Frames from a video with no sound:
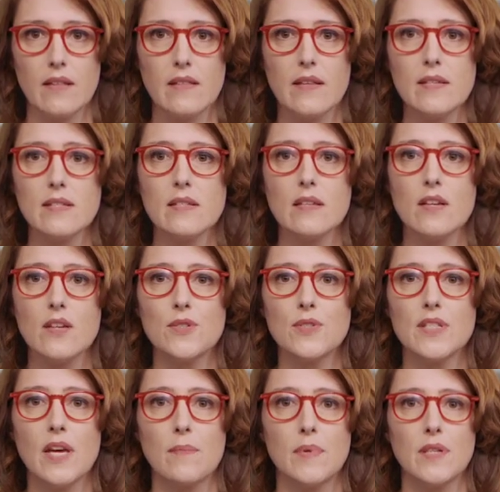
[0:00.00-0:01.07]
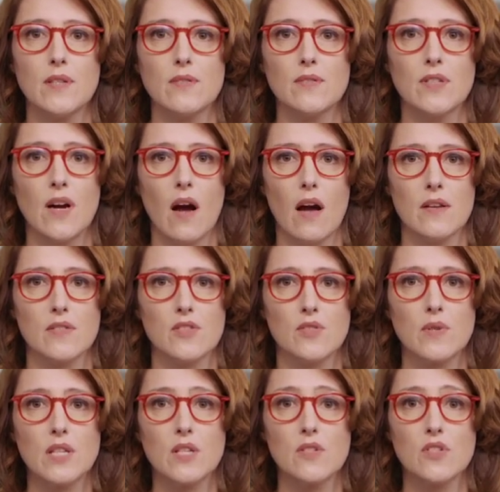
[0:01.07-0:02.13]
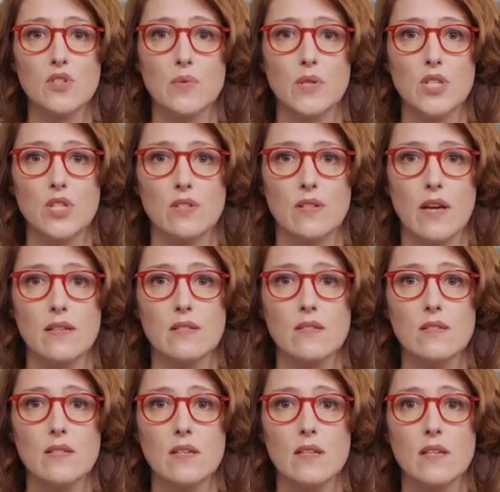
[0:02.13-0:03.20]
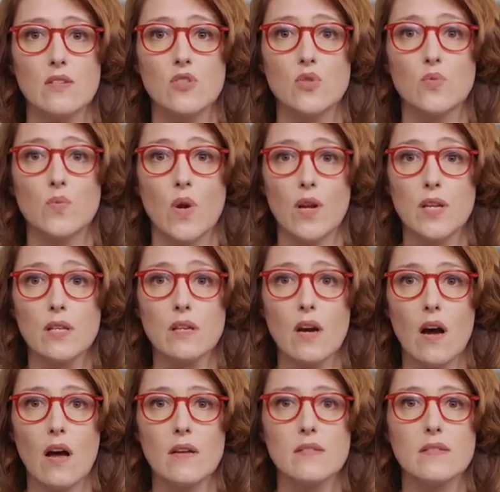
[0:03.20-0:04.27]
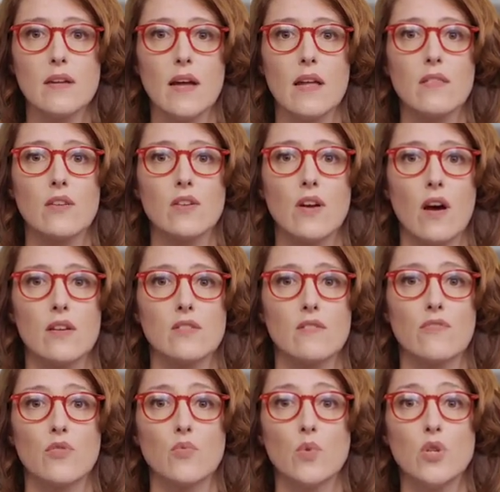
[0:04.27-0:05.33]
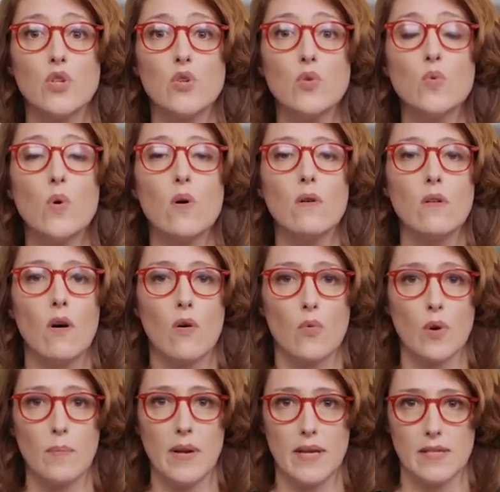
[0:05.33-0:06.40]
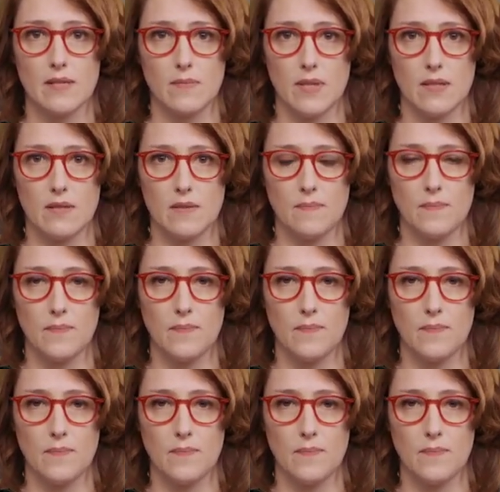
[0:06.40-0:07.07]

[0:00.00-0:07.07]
This includes capital costs during construction associated to running costs and the cost of the renewal or replacement.